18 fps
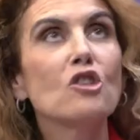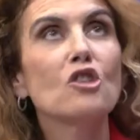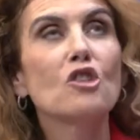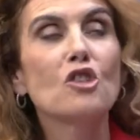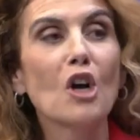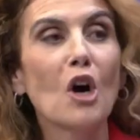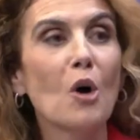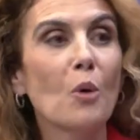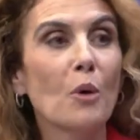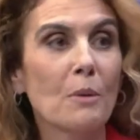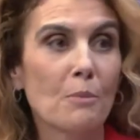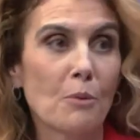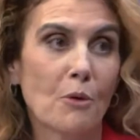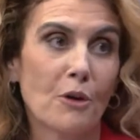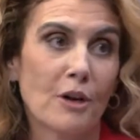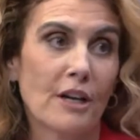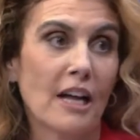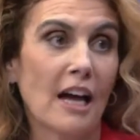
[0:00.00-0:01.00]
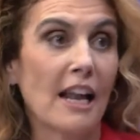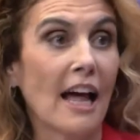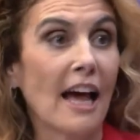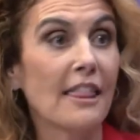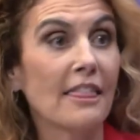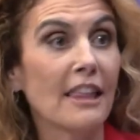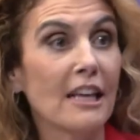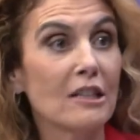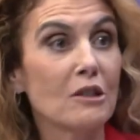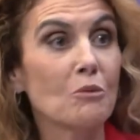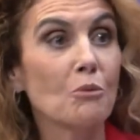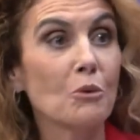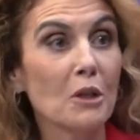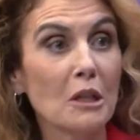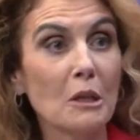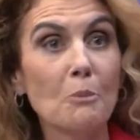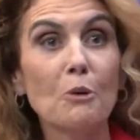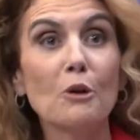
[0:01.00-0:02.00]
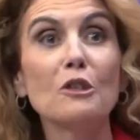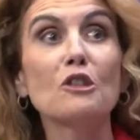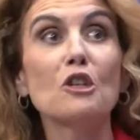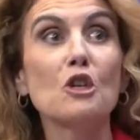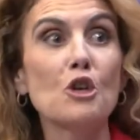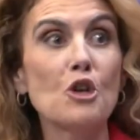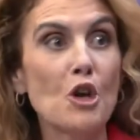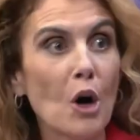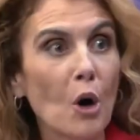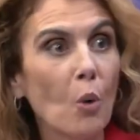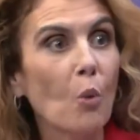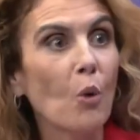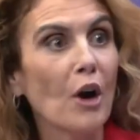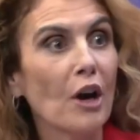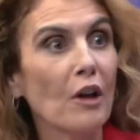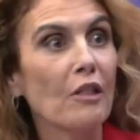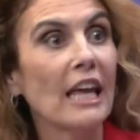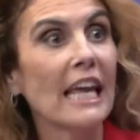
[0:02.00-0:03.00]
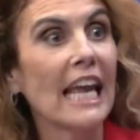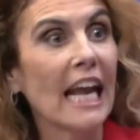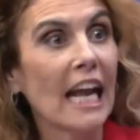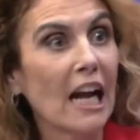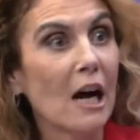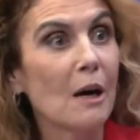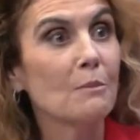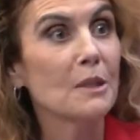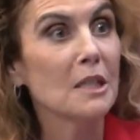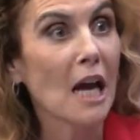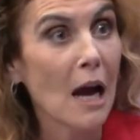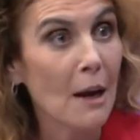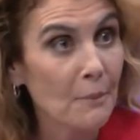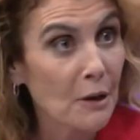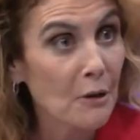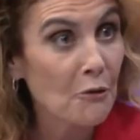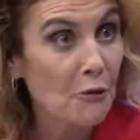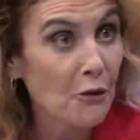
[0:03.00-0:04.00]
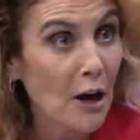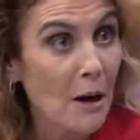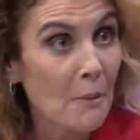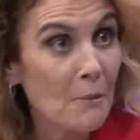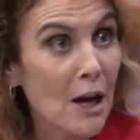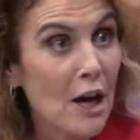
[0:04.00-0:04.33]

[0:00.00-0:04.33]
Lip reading: so important, hon. I think it's really important to know where the income's coming from.